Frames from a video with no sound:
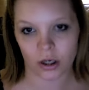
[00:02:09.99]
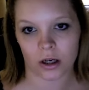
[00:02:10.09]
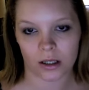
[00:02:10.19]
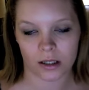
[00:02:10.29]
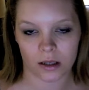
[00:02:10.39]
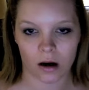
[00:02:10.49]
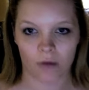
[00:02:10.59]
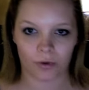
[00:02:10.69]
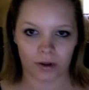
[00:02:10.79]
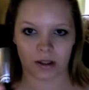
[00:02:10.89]
you're going to start
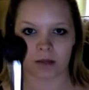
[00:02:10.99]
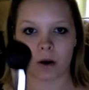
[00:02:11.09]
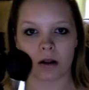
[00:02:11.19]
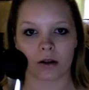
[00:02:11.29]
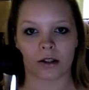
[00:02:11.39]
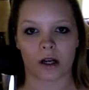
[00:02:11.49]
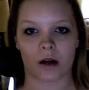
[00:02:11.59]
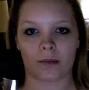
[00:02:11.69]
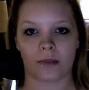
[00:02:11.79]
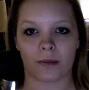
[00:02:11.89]
off with the smaller
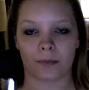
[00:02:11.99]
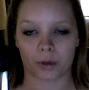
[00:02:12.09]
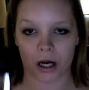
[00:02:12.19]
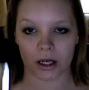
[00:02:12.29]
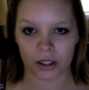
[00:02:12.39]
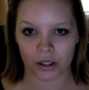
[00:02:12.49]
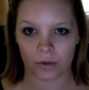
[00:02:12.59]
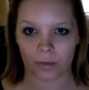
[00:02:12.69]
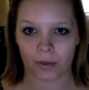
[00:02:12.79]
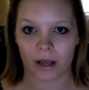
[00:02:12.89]
domed brush
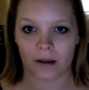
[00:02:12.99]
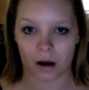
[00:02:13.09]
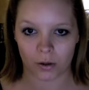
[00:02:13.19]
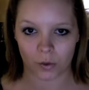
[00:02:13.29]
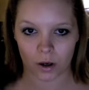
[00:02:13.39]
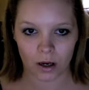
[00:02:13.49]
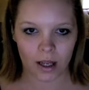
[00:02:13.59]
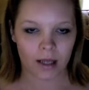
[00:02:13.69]
to apply the contour.